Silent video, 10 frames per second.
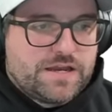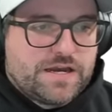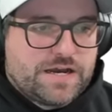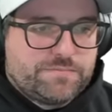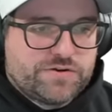
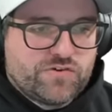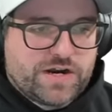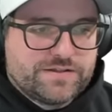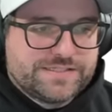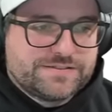Uh, but
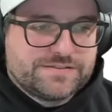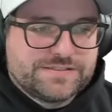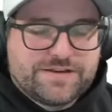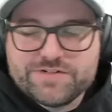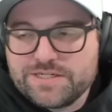regardless,
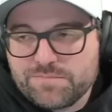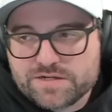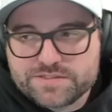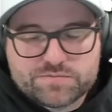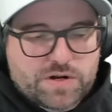17
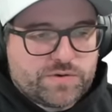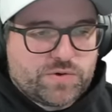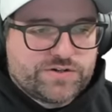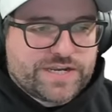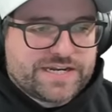bucks is probably
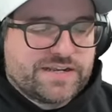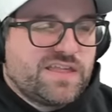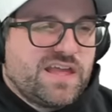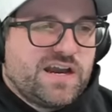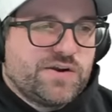what you're getting.
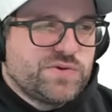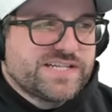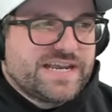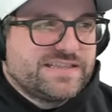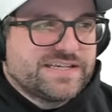I always
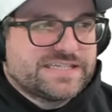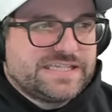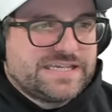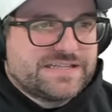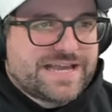hate like
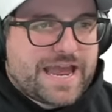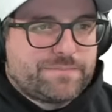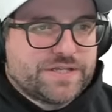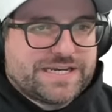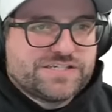the the
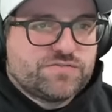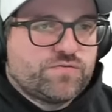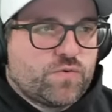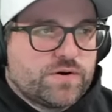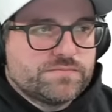application
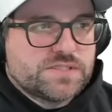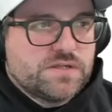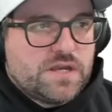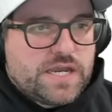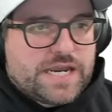forms
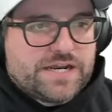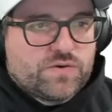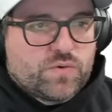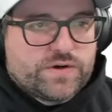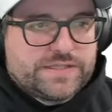
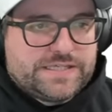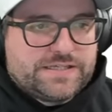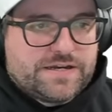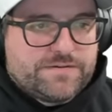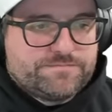and or
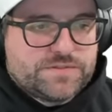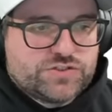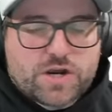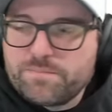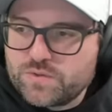the um,
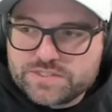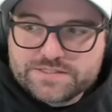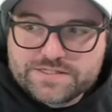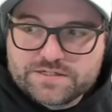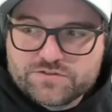job
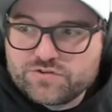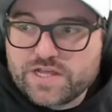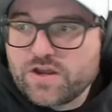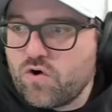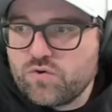postings that they're
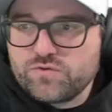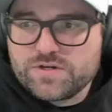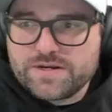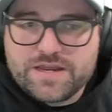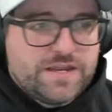like, oh, you
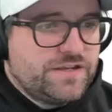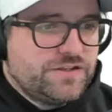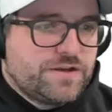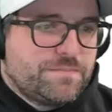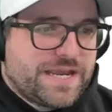can
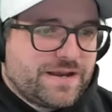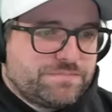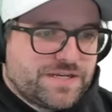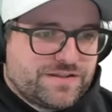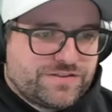you can make
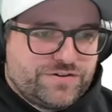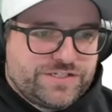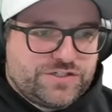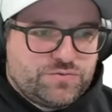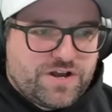up to
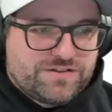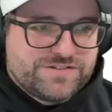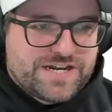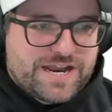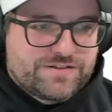
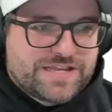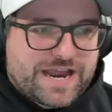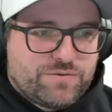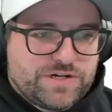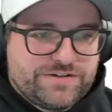$32 an hour. The
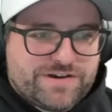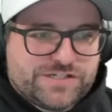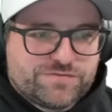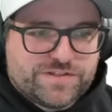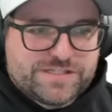hourly
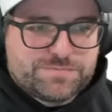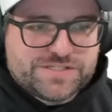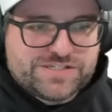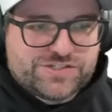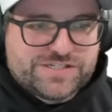range for this
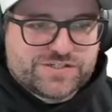position is